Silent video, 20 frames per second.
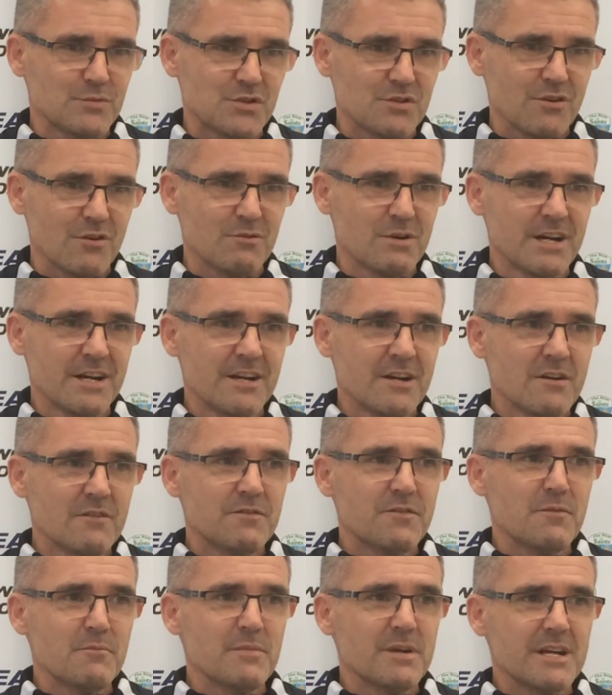So
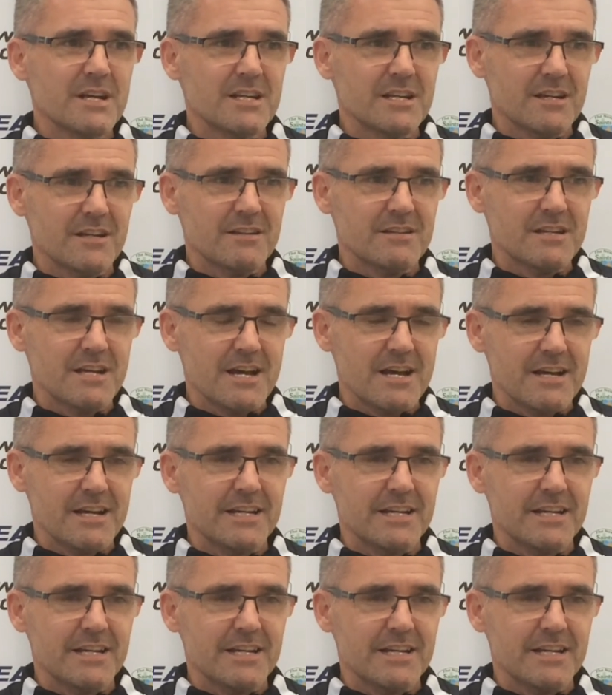for me, yeah,